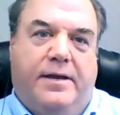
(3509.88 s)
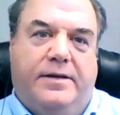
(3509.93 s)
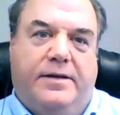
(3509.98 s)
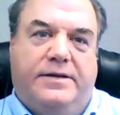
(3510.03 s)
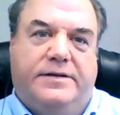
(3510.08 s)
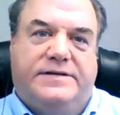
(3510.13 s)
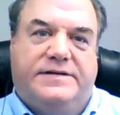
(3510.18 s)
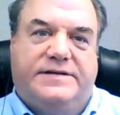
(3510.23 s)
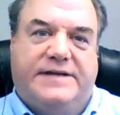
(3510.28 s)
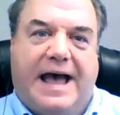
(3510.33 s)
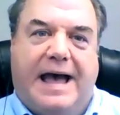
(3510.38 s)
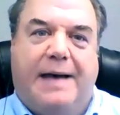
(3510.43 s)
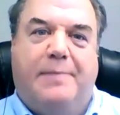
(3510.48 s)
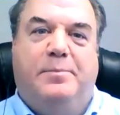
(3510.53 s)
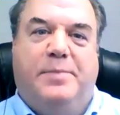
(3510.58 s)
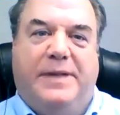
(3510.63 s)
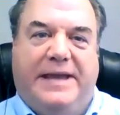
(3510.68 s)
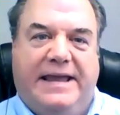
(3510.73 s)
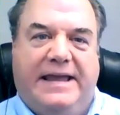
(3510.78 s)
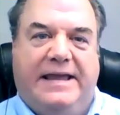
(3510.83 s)

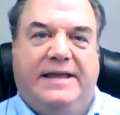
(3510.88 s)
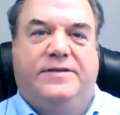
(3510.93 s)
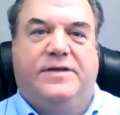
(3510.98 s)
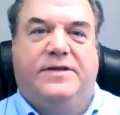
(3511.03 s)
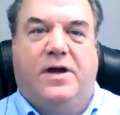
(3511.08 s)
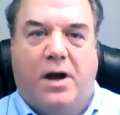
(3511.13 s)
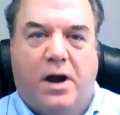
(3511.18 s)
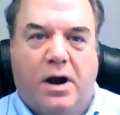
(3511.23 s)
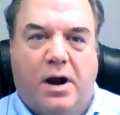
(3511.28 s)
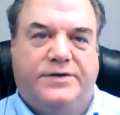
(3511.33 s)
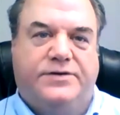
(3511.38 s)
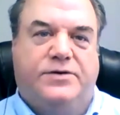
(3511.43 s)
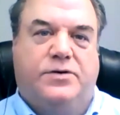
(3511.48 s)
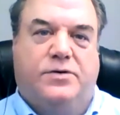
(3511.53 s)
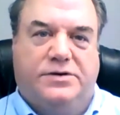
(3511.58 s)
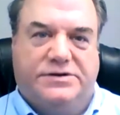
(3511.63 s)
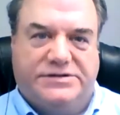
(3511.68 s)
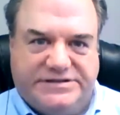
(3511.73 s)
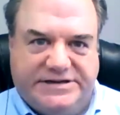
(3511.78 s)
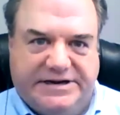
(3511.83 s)
Stop being the
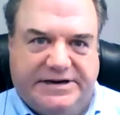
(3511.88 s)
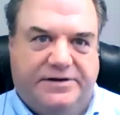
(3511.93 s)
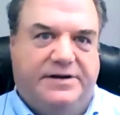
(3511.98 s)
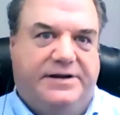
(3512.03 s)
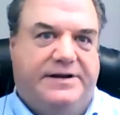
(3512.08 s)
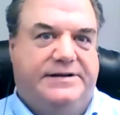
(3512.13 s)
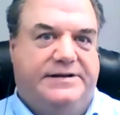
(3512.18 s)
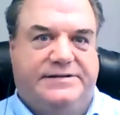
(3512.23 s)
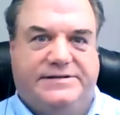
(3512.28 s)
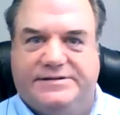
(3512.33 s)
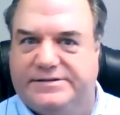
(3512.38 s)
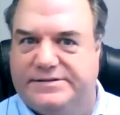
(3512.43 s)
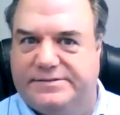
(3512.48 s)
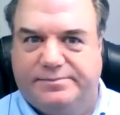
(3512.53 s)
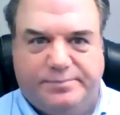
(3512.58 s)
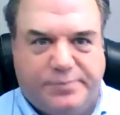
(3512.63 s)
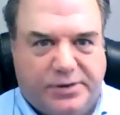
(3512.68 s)
hardcore serious